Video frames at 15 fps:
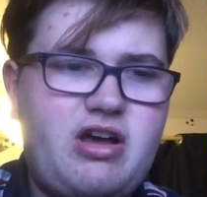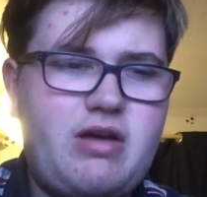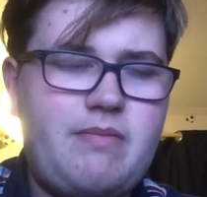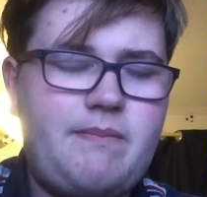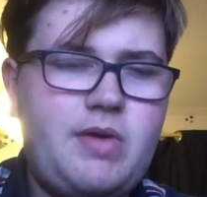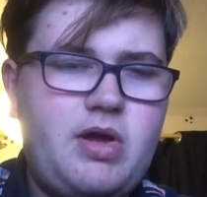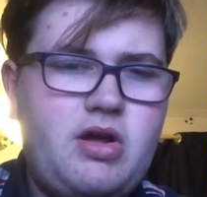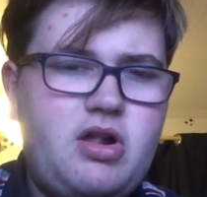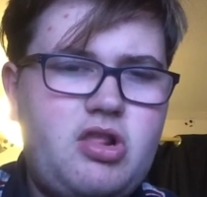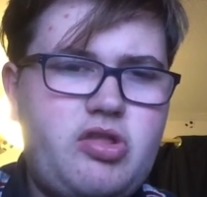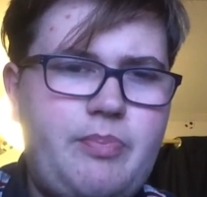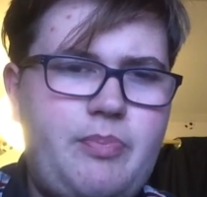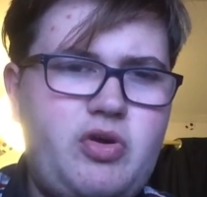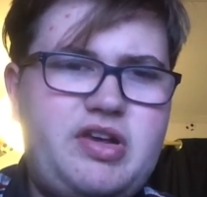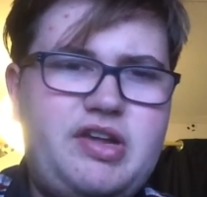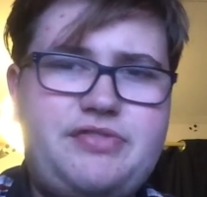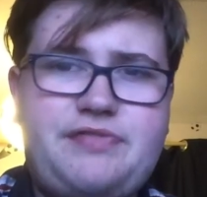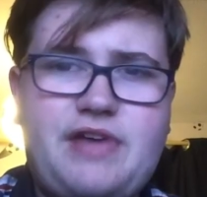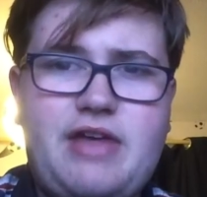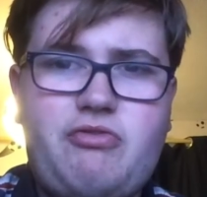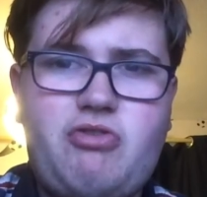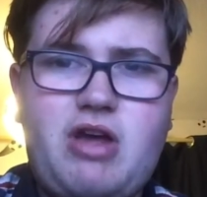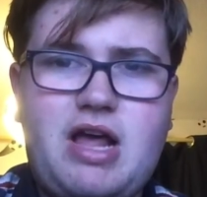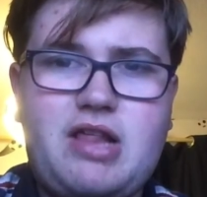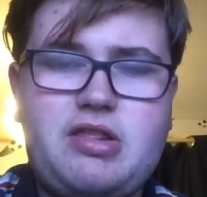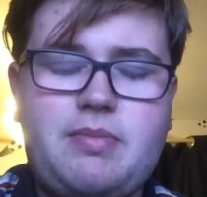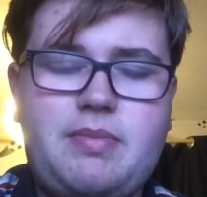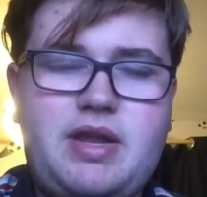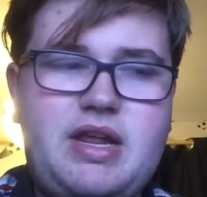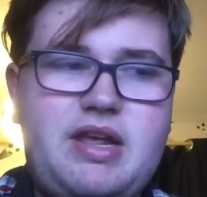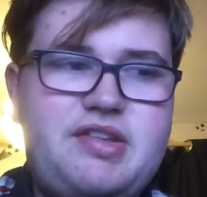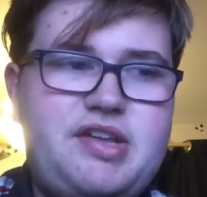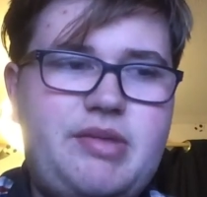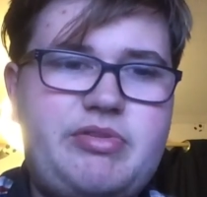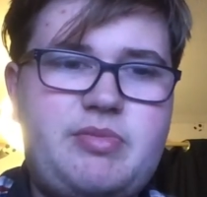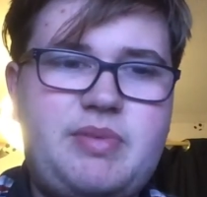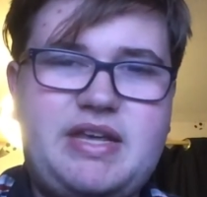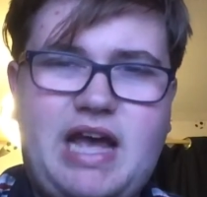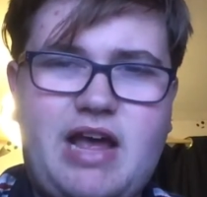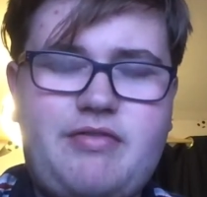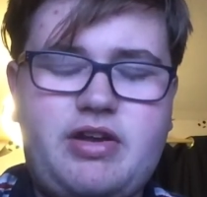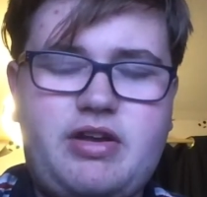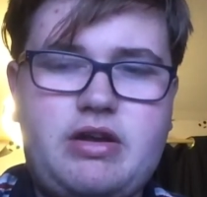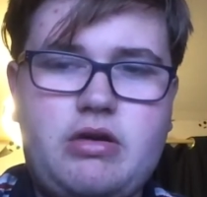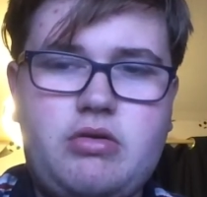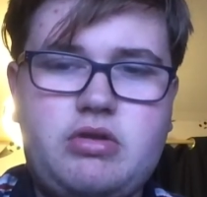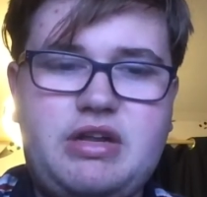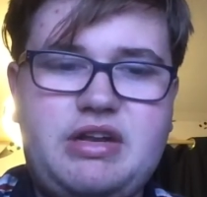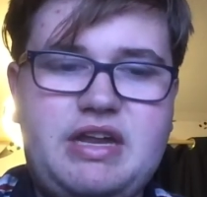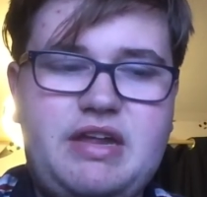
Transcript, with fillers: um, the bookie's favourite at the minute seems to be Kevin Nolan,